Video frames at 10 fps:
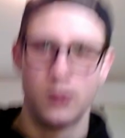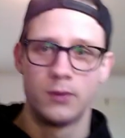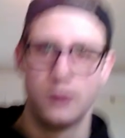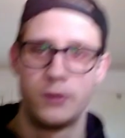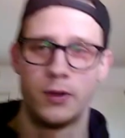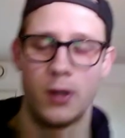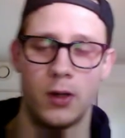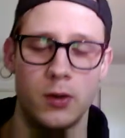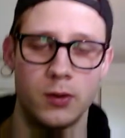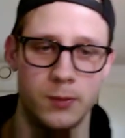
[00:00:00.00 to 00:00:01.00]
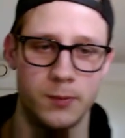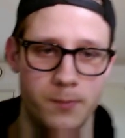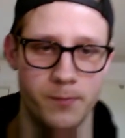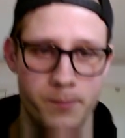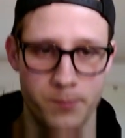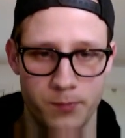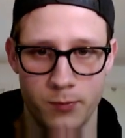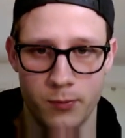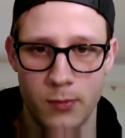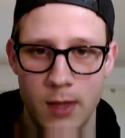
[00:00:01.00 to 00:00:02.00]
So
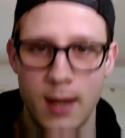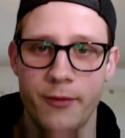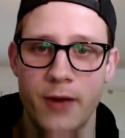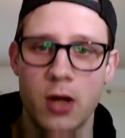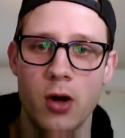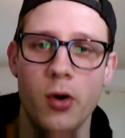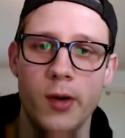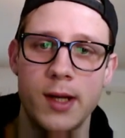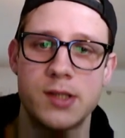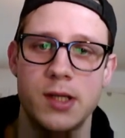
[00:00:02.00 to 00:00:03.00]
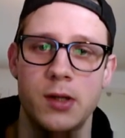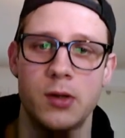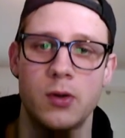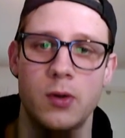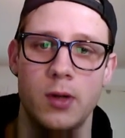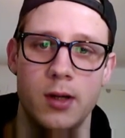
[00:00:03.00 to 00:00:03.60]
if I go into